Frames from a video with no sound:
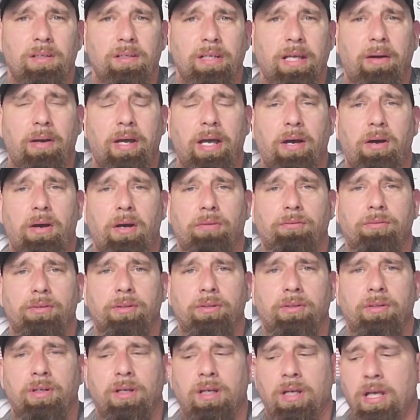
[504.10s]
Now,
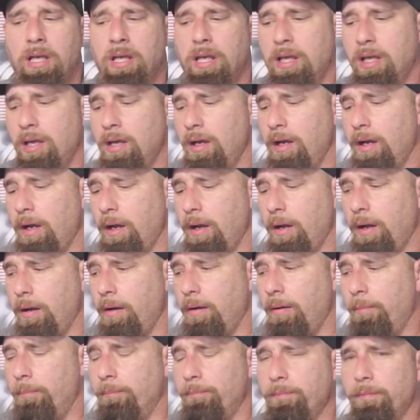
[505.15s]
however,
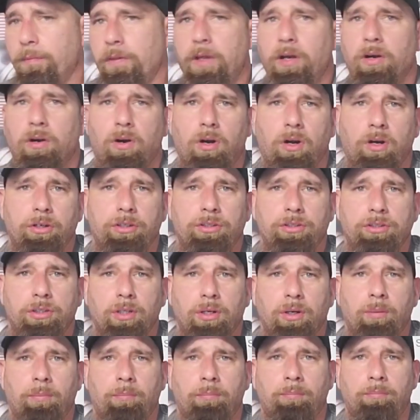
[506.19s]
there are
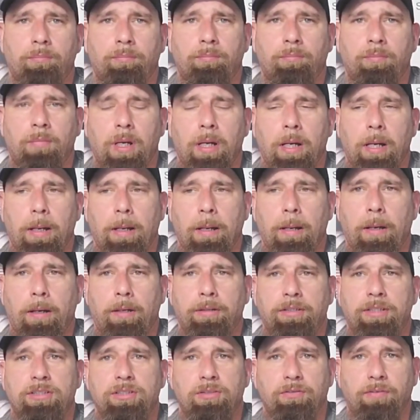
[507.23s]
some
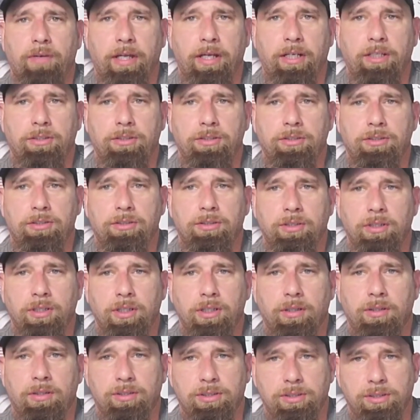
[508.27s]
disadvantages
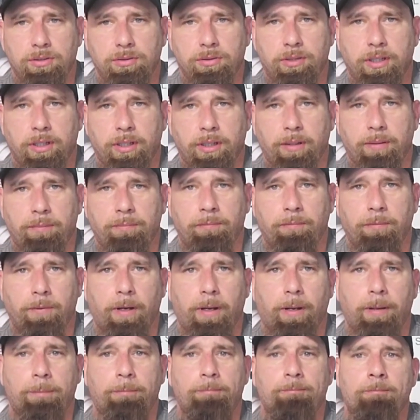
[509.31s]
to concealed carry,
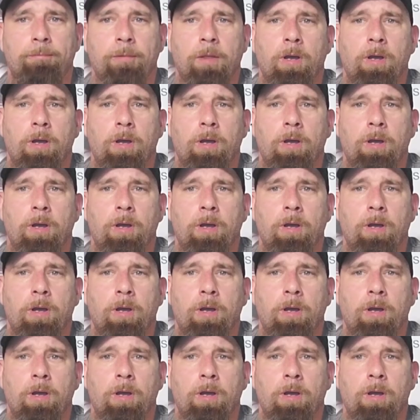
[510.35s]
right?